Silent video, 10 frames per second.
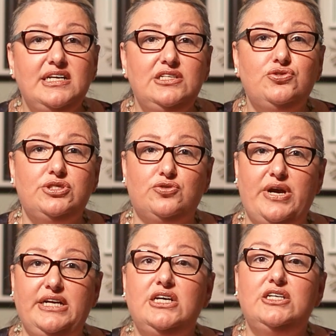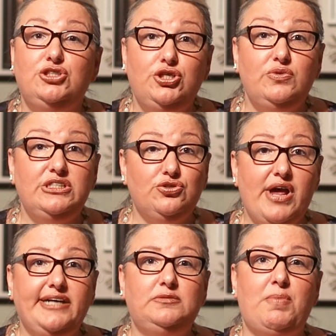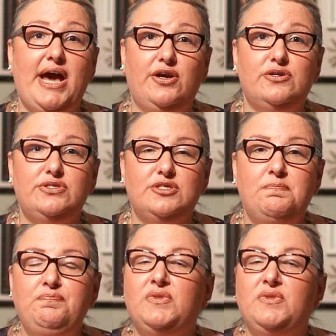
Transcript: interest rate to attract buyers.